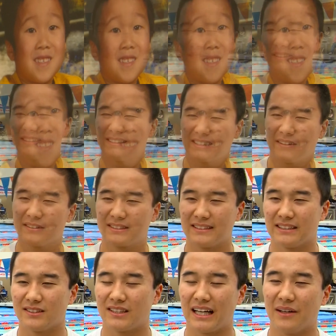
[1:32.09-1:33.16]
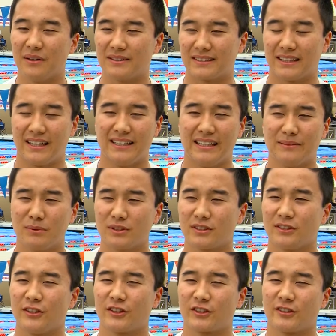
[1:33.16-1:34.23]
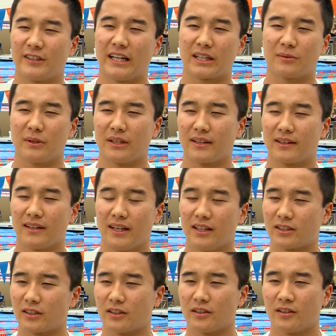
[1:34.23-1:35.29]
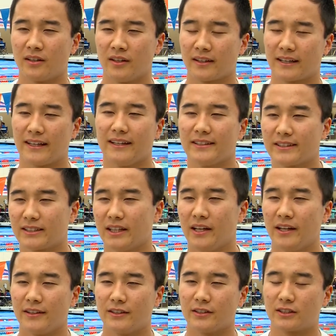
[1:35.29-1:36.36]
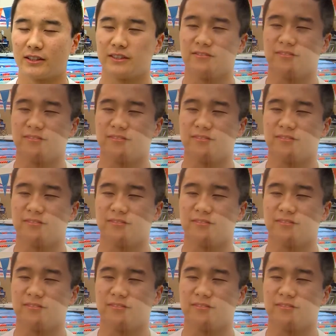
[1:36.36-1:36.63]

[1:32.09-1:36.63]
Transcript: Ever since I was little, I was unable to interact with other kids due to the